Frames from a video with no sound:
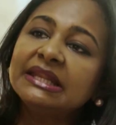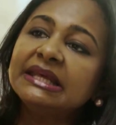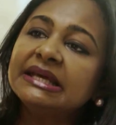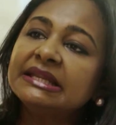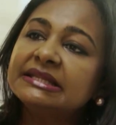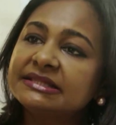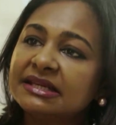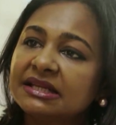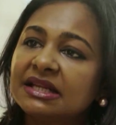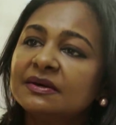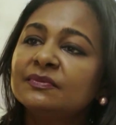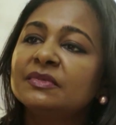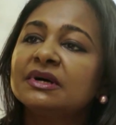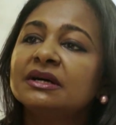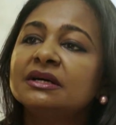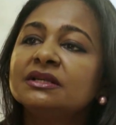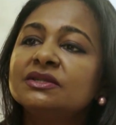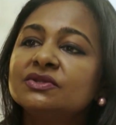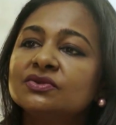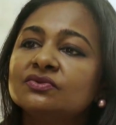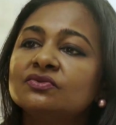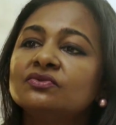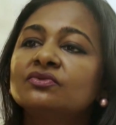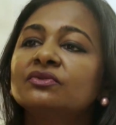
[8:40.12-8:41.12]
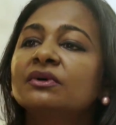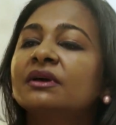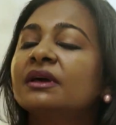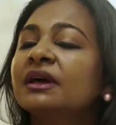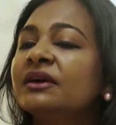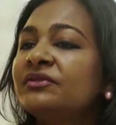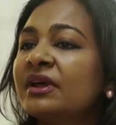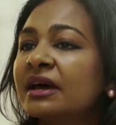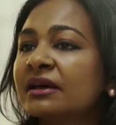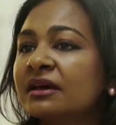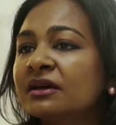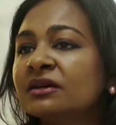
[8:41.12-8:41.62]
need cinema to
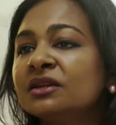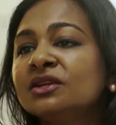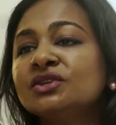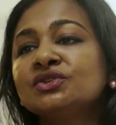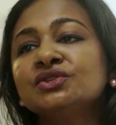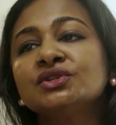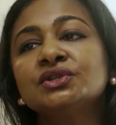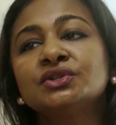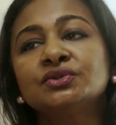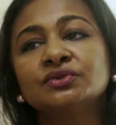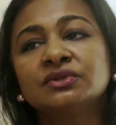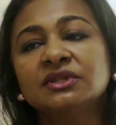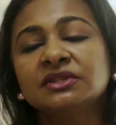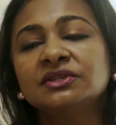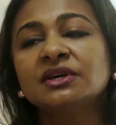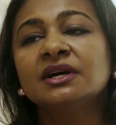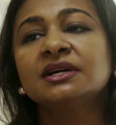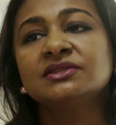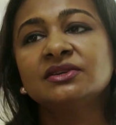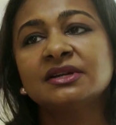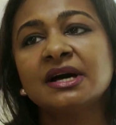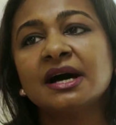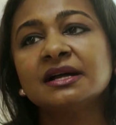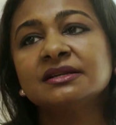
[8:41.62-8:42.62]
give recognition to the theatre